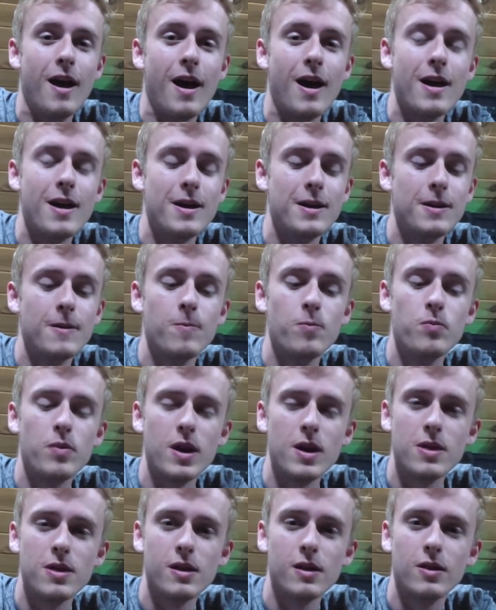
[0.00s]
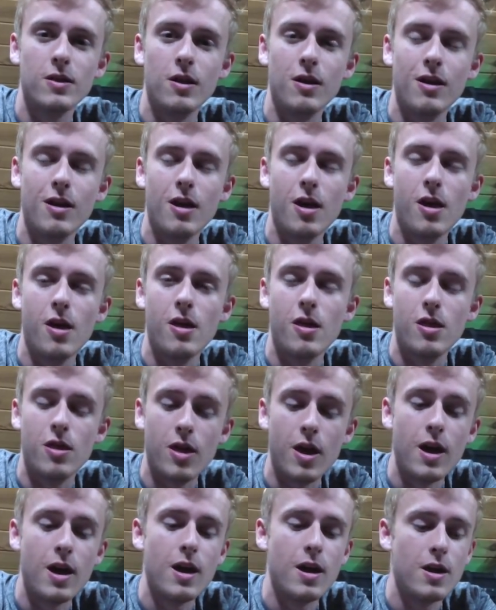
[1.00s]
and basically
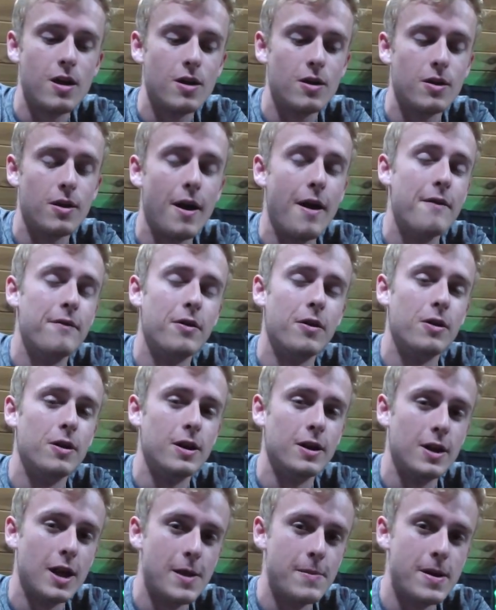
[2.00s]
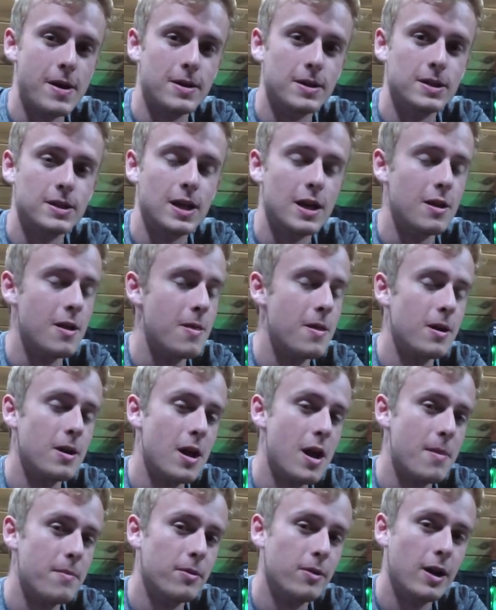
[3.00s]
they have already came out and said that they're
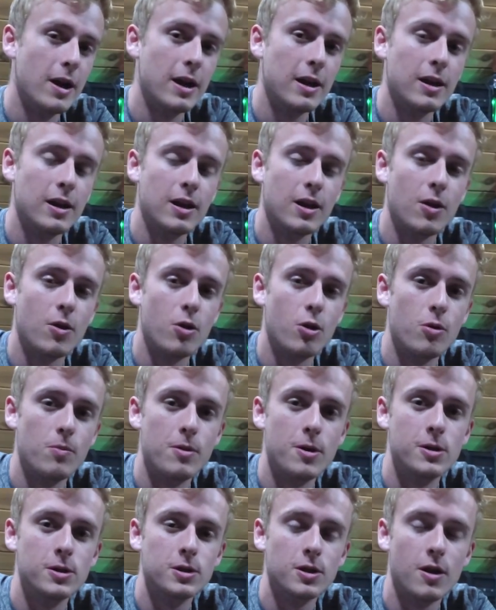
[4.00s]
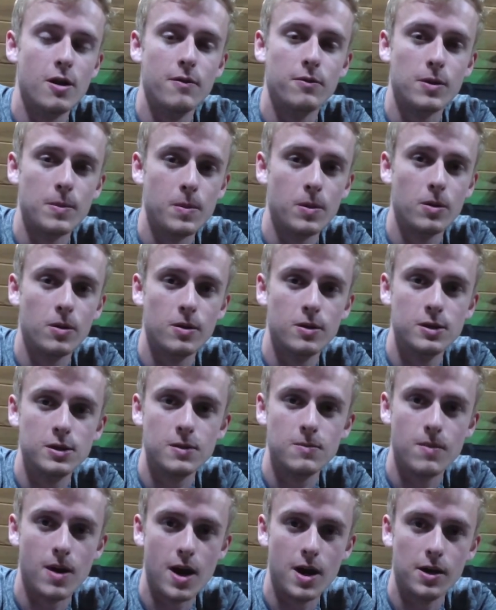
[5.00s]
not planning to get a whole bunch of
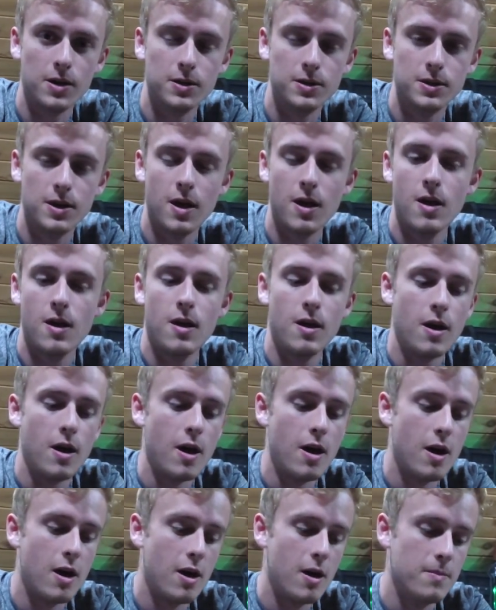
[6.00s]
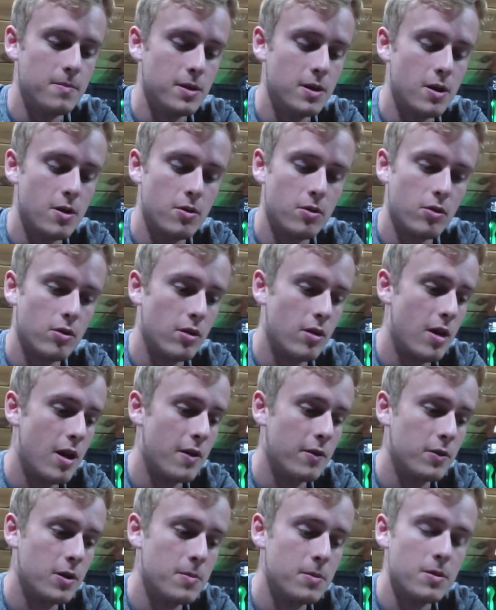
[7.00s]
cryptocurrency miners, a lot
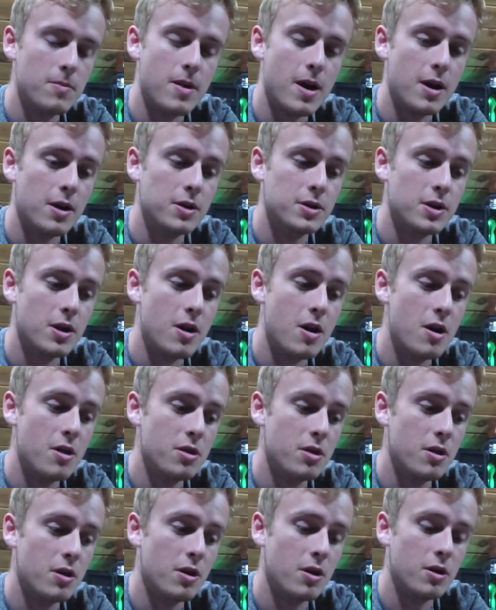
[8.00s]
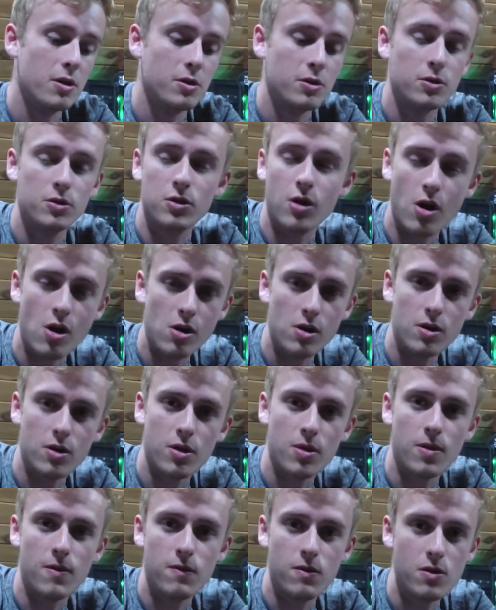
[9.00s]
of crypto miners on their cards
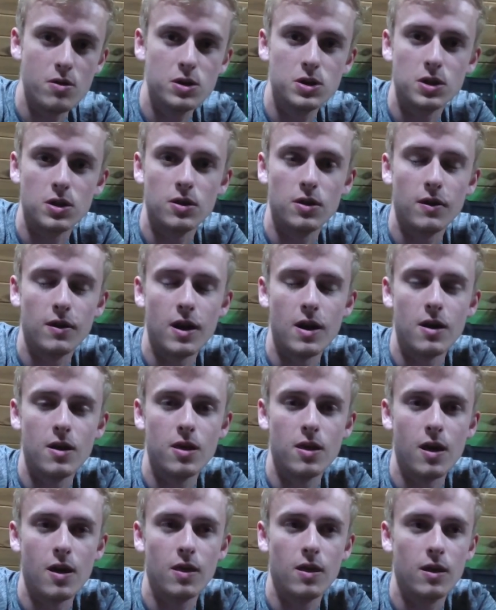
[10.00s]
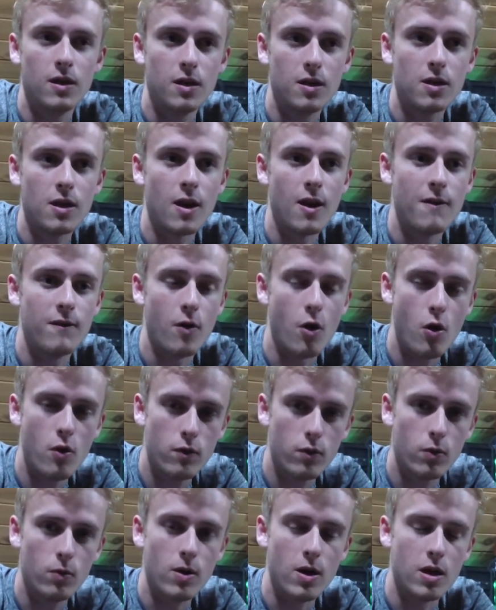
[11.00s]
in the future. They're kind of saying that it's kind of
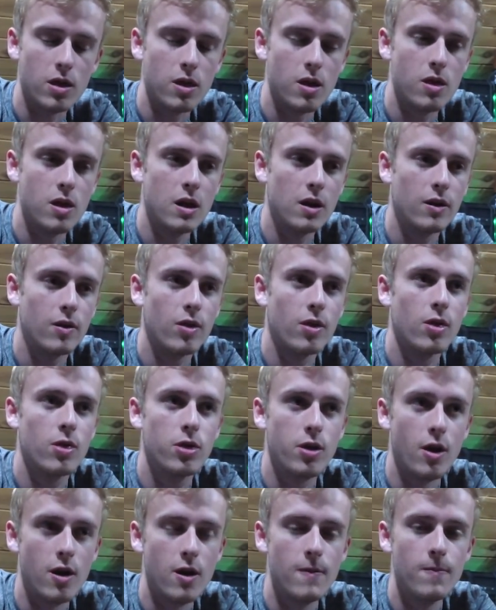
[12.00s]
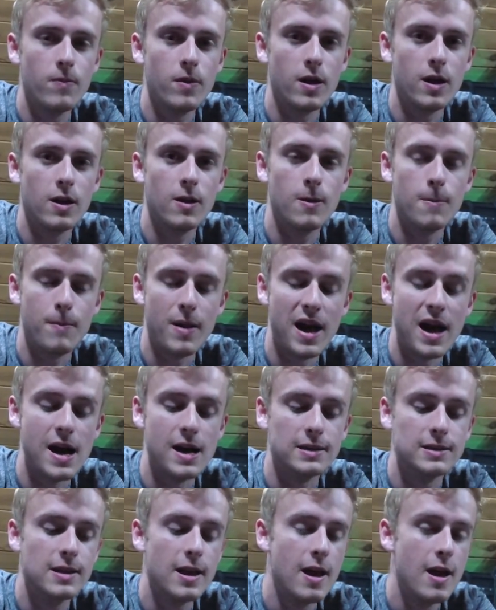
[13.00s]
over with. They think it's done and in the
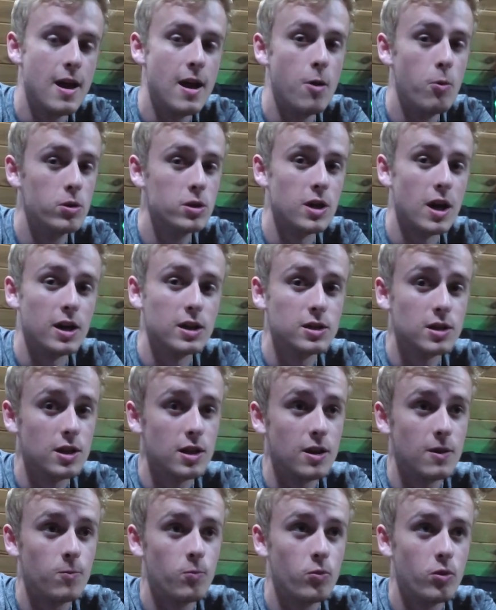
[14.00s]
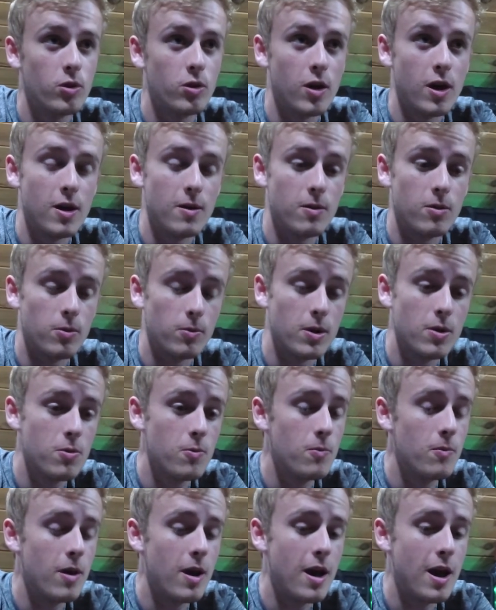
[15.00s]
past, which actually, and the reason
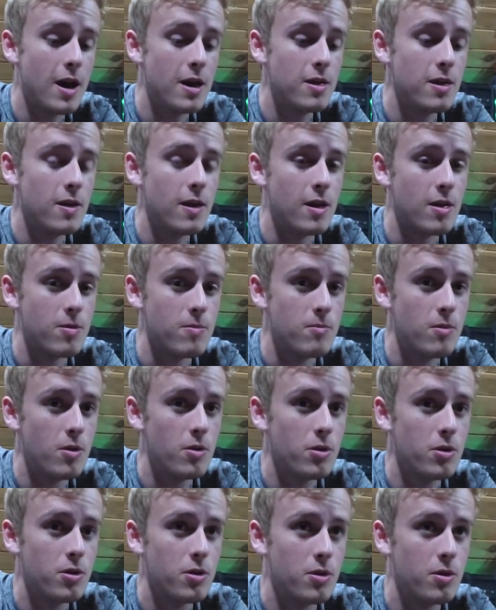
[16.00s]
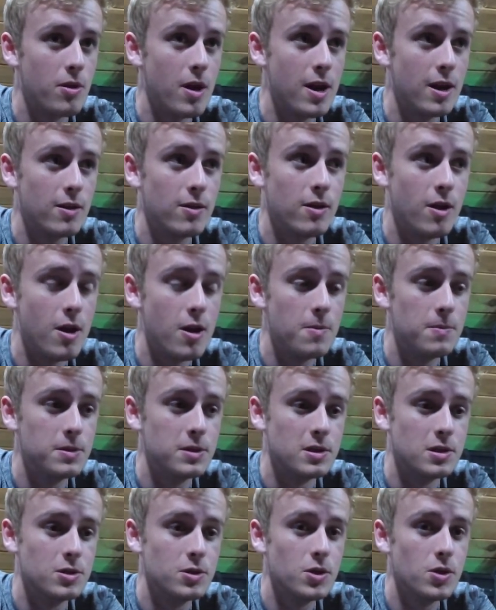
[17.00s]
why I say that's most likely
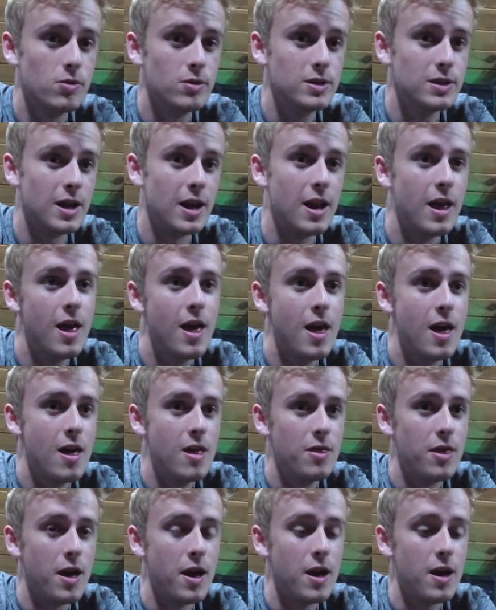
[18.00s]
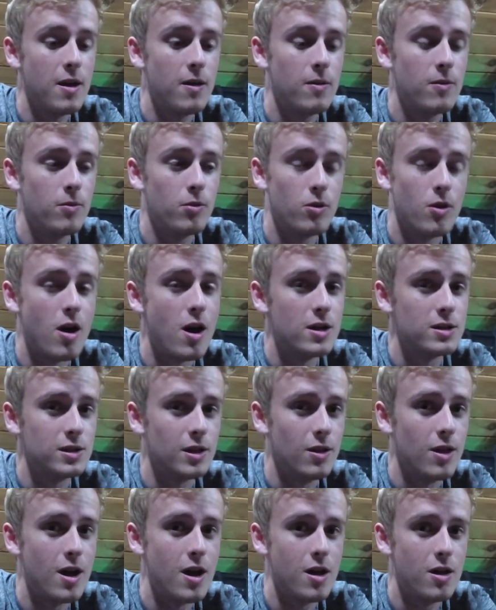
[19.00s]
100% true is that they lost a
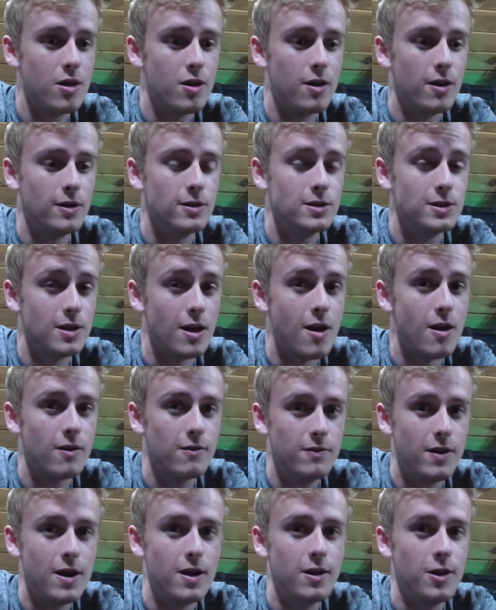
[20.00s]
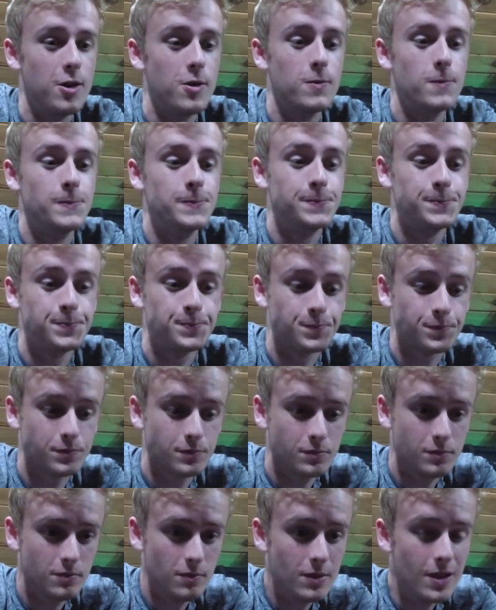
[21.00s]
lot of their stock value
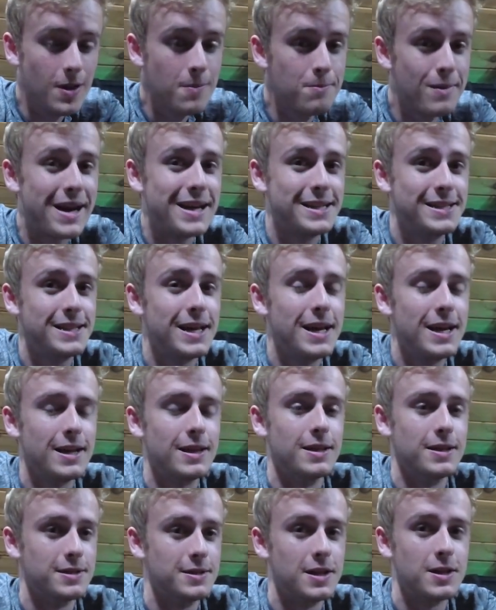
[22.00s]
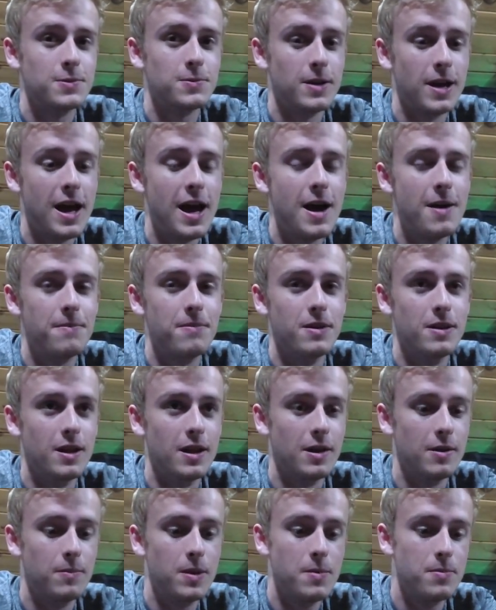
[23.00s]
by saying this. That's what happened.
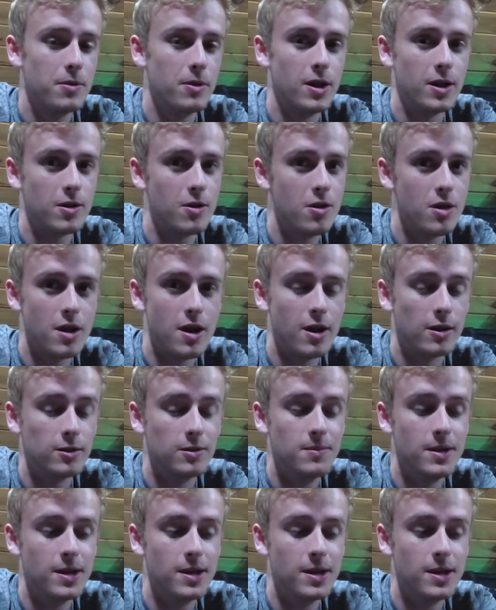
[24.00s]
People are like, oh, they're not going